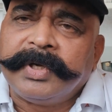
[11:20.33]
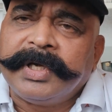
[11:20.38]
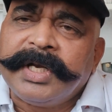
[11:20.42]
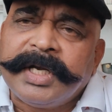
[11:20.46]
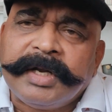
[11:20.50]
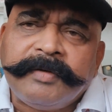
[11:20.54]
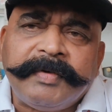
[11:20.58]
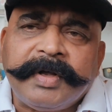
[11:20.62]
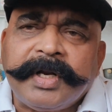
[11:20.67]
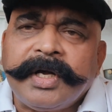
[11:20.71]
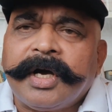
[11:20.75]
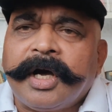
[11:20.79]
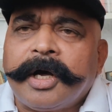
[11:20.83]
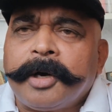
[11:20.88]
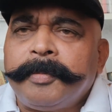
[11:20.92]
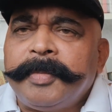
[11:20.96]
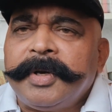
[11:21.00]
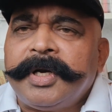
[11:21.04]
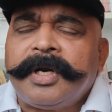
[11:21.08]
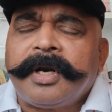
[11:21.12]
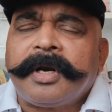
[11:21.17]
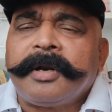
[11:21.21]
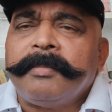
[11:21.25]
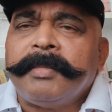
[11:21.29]
in a very
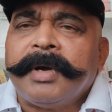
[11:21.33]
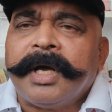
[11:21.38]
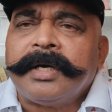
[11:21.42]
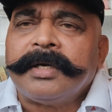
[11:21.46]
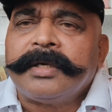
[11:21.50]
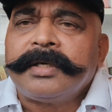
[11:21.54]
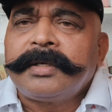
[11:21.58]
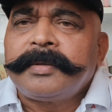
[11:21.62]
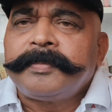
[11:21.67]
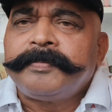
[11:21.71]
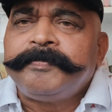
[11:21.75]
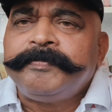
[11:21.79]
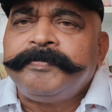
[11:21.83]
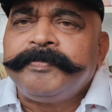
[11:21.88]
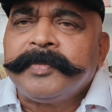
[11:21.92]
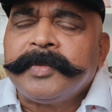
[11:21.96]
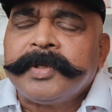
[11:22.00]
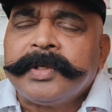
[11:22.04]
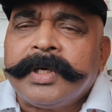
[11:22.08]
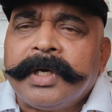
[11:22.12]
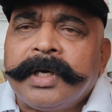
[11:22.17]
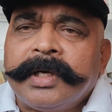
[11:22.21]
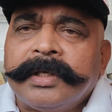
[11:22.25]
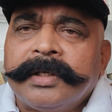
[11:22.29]
arbitrary manner.
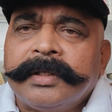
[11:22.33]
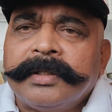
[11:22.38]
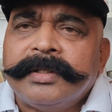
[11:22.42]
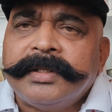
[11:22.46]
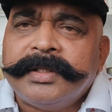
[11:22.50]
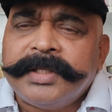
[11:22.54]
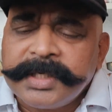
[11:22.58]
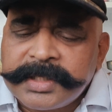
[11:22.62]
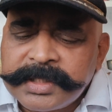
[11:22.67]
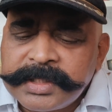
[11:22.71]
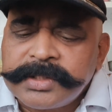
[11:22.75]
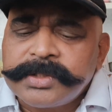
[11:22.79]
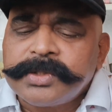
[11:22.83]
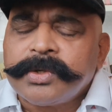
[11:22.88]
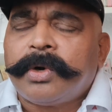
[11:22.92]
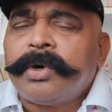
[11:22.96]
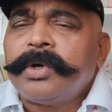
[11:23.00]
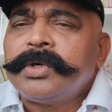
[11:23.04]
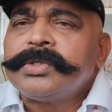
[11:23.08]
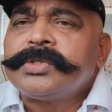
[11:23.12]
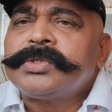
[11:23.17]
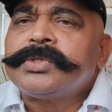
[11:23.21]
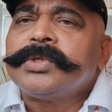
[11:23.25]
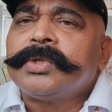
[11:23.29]
This is
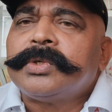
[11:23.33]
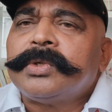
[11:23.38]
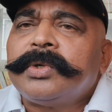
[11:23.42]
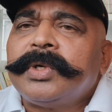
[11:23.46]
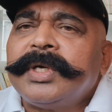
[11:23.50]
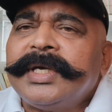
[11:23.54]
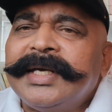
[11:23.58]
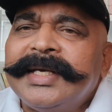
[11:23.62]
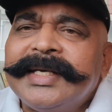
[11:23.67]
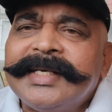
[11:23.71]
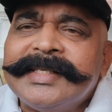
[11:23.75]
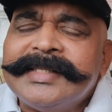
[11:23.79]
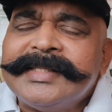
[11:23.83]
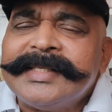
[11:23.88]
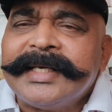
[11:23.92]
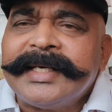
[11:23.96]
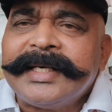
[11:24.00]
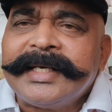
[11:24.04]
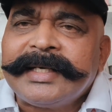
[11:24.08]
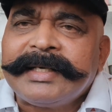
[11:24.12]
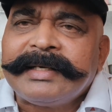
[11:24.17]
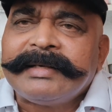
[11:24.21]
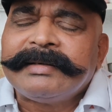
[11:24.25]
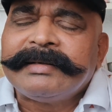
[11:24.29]
also is
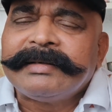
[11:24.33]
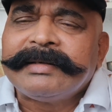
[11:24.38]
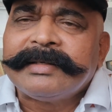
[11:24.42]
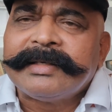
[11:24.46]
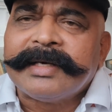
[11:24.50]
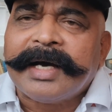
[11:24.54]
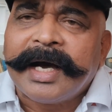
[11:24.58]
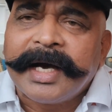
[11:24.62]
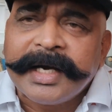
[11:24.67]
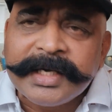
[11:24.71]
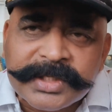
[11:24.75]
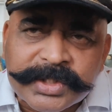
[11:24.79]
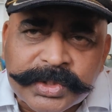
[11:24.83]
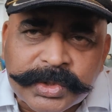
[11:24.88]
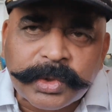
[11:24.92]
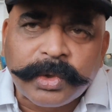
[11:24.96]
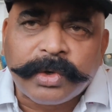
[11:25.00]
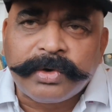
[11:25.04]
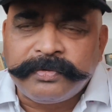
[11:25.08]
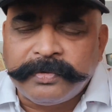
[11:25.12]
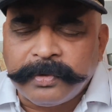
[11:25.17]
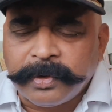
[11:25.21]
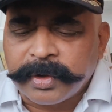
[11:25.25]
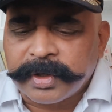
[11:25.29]
a
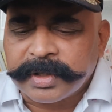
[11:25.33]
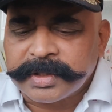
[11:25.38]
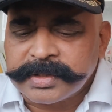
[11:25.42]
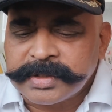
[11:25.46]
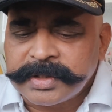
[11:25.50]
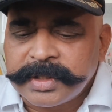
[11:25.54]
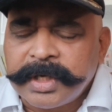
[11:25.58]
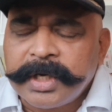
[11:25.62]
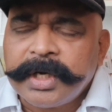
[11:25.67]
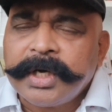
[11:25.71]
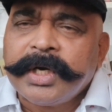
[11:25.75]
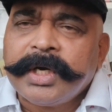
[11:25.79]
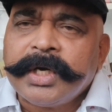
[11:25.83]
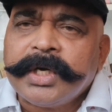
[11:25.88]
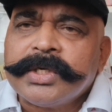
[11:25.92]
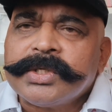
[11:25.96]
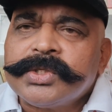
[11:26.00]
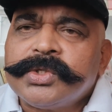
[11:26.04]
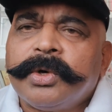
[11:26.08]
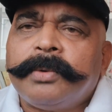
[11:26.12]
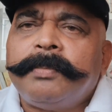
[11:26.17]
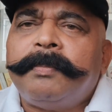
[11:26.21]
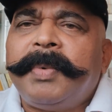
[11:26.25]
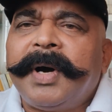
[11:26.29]
eyesore for us.
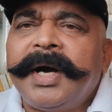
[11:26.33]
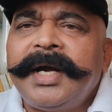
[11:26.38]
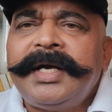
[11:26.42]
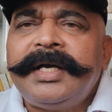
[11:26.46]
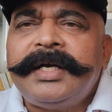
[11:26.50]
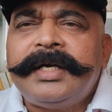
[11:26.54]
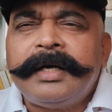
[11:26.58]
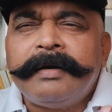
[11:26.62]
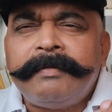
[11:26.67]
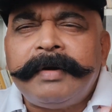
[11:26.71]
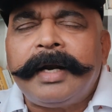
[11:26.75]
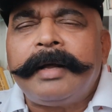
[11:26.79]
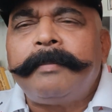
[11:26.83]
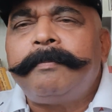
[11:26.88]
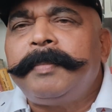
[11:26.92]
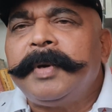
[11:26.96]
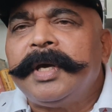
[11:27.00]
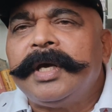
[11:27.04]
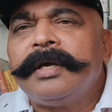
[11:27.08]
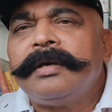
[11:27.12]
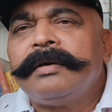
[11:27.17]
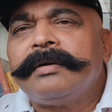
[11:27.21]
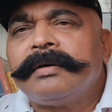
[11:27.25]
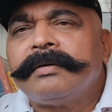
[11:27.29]
So by
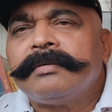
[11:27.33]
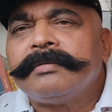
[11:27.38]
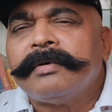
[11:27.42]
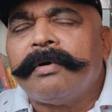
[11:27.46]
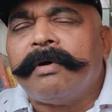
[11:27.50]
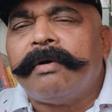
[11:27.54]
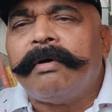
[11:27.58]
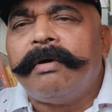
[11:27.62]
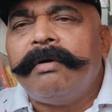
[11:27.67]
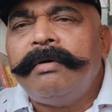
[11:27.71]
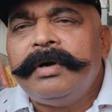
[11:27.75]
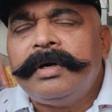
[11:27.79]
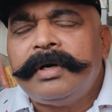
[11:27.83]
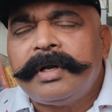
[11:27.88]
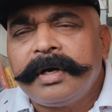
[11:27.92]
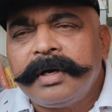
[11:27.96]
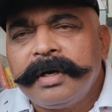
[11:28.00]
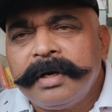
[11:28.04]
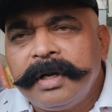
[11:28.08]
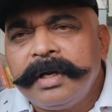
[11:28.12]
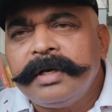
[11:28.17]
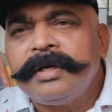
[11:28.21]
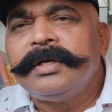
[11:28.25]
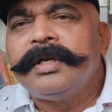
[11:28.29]
developing
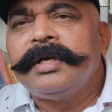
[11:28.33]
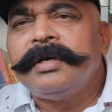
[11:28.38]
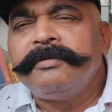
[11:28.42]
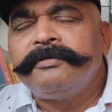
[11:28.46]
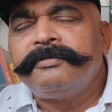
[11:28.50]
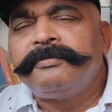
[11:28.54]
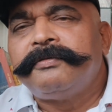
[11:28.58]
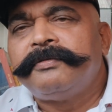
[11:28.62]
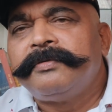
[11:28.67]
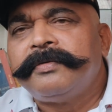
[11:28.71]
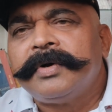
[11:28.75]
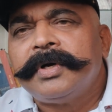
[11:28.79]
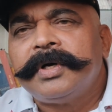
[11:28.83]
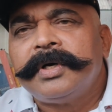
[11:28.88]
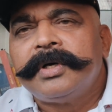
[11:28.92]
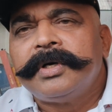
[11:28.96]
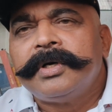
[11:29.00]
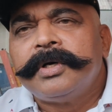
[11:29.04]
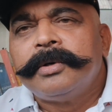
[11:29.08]
alternative